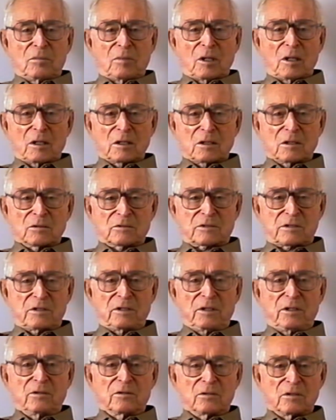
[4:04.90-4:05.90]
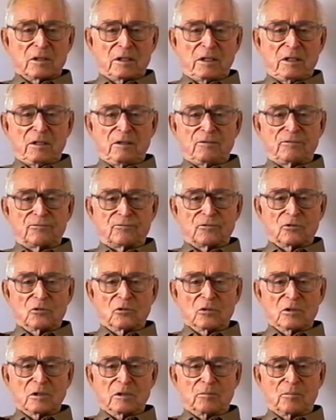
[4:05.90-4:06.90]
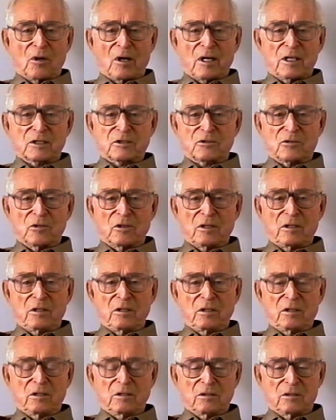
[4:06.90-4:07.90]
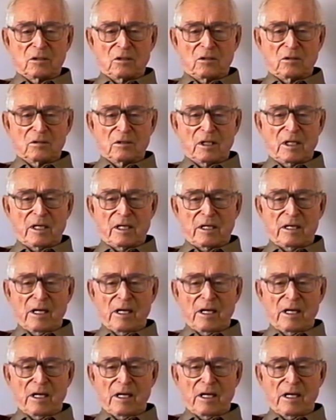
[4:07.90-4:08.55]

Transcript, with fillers: Model T or A Ford brass radiator and all that.